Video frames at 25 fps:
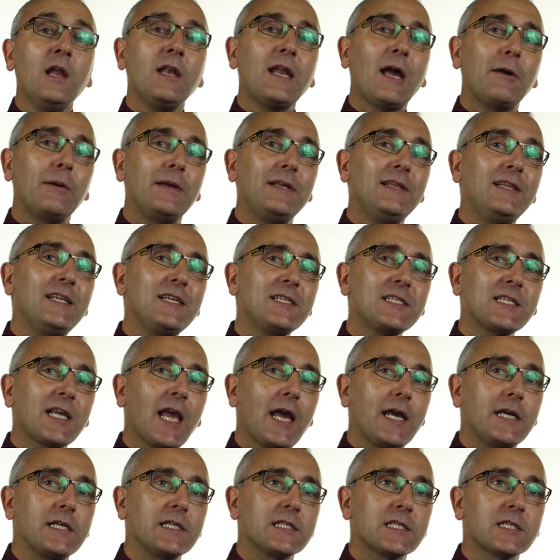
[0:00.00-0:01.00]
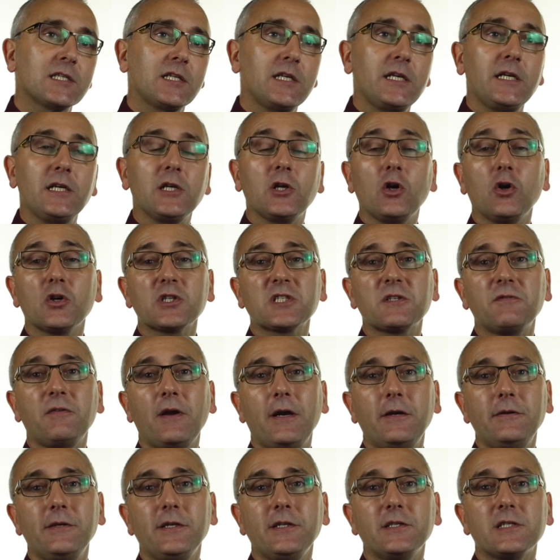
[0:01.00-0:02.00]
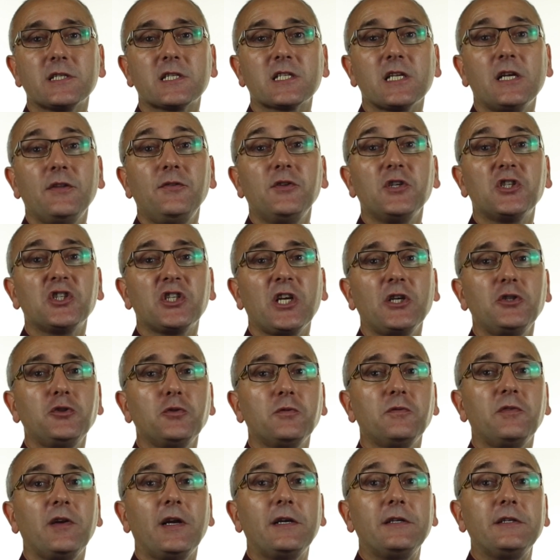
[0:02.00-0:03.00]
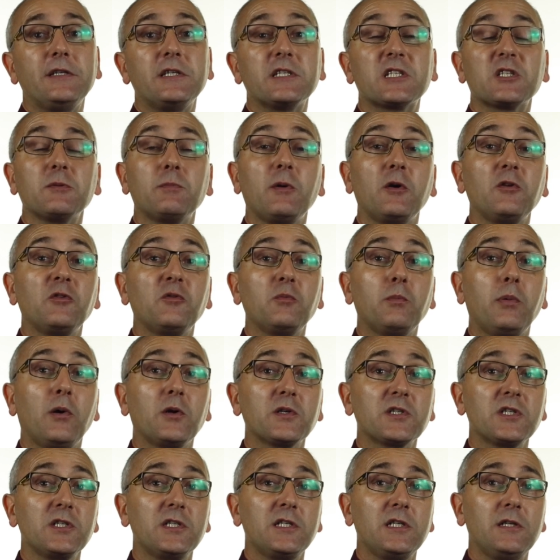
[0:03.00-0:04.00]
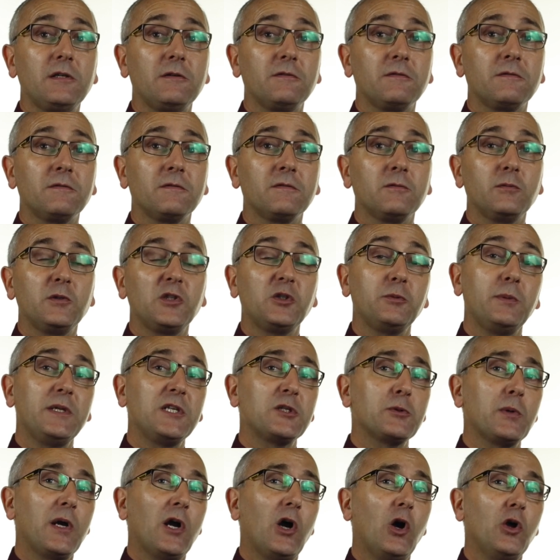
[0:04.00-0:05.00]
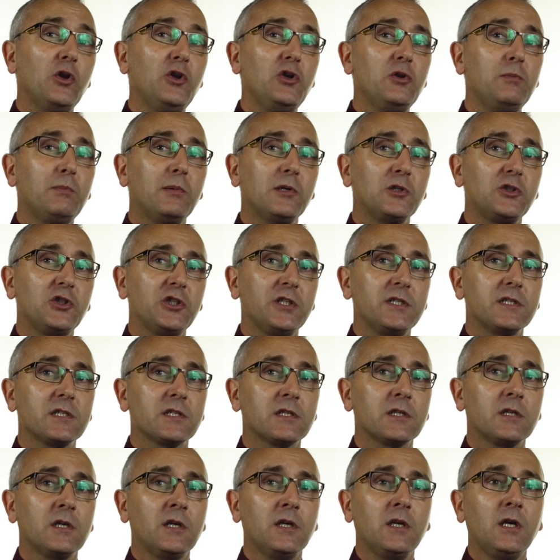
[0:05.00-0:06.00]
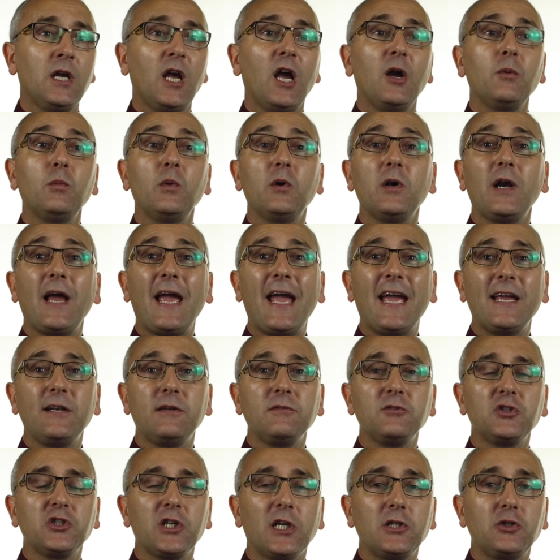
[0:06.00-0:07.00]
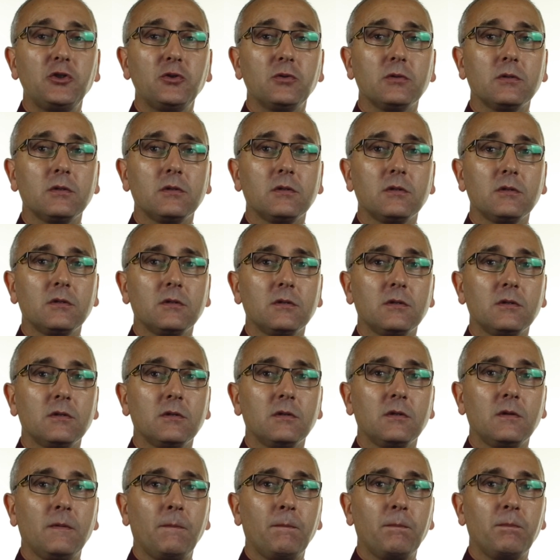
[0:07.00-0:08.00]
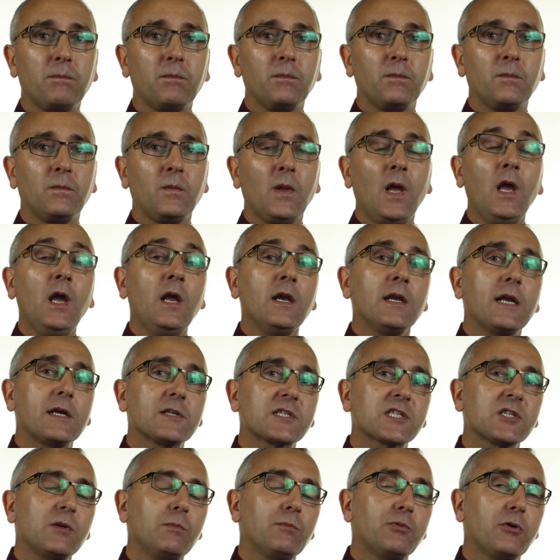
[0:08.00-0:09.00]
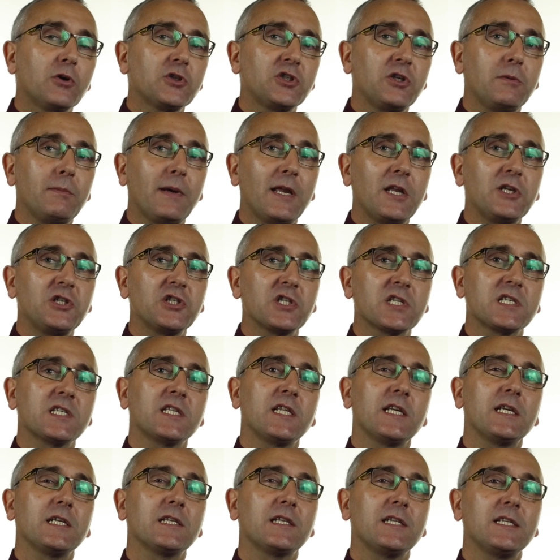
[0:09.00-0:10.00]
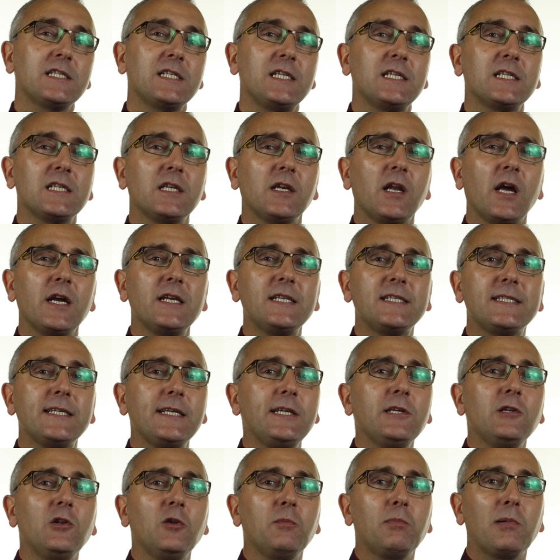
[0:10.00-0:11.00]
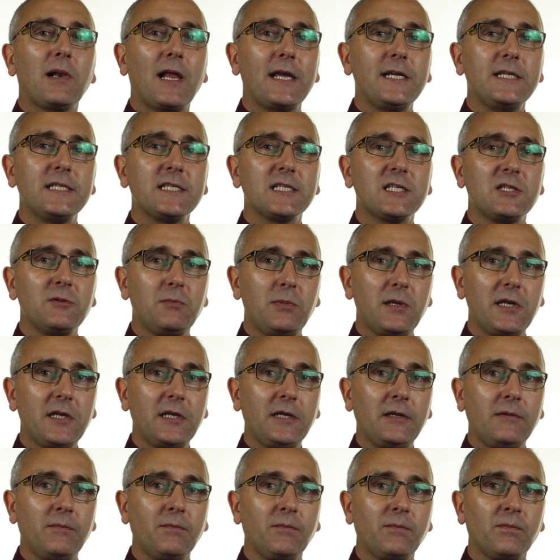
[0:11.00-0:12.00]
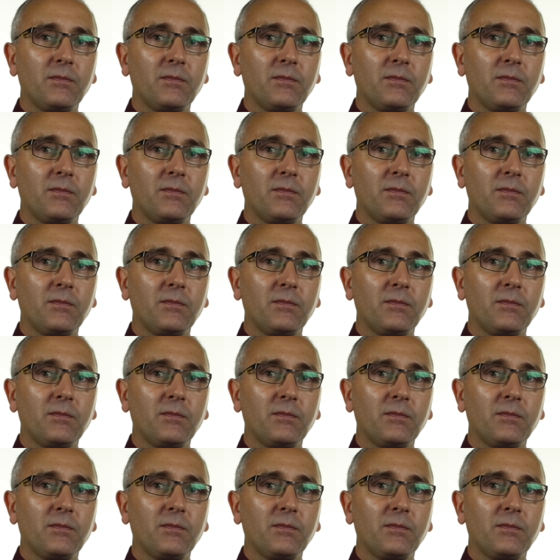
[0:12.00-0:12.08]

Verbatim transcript: Now, in this case, the cost variance and the schedule variance are both positive, which means we're under budget and we're ahead of schedule. Now, some project managers think this is an ideal place to be.